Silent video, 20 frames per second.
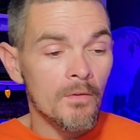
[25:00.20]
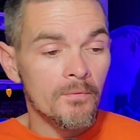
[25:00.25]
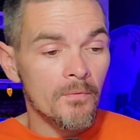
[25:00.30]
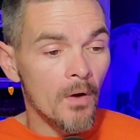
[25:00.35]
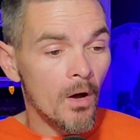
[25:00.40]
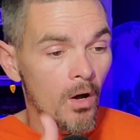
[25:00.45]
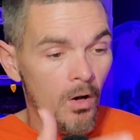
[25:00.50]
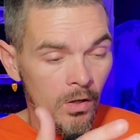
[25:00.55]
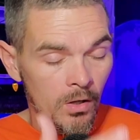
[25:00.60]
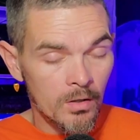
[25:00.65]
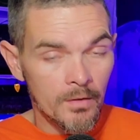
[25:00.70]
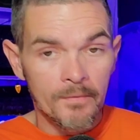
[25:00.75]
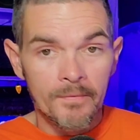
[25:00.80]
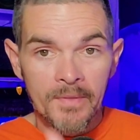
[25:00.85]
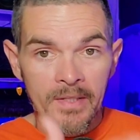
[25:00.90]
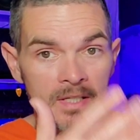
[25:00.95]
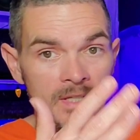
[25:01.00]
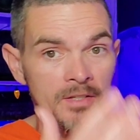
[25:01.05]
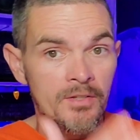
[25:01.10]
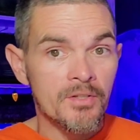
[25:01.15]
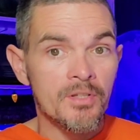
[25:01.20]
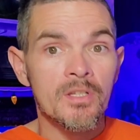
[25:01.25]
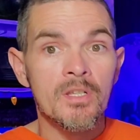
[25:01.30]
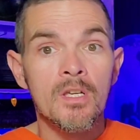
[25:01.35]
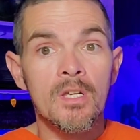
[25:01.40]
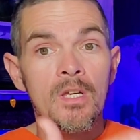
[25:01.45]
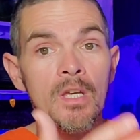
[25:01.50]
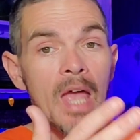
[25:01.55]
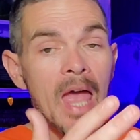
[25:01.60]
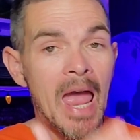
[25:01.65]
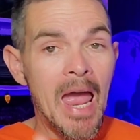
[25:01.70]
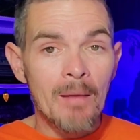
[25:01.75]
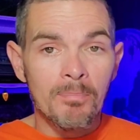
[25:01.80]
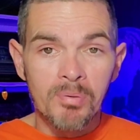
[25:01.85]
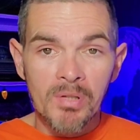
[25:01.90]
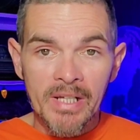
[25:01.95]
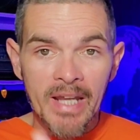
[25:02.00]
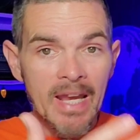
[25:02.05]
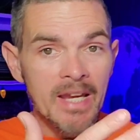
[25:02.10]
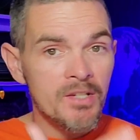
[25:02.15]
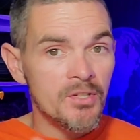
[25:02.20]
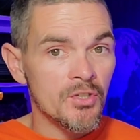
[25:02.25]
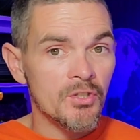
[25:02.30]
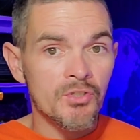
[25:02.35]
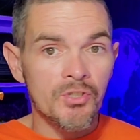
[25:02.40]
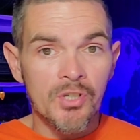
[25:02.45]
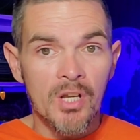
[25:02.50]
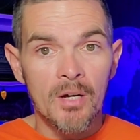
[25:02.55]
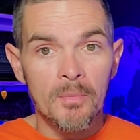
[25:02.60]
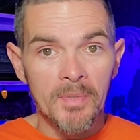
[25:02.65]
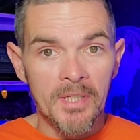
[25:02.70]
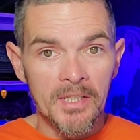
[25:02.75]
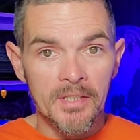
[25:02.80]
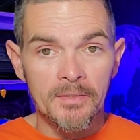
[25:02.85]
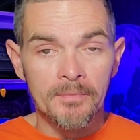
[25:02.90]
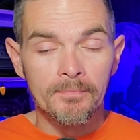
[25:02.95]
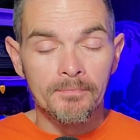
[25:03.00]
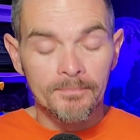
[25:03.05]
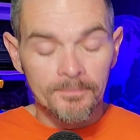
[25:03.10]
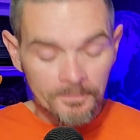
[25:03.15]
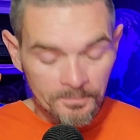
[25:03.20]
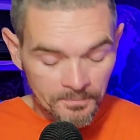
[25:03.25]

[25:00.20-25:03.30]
of all of these applications coming in.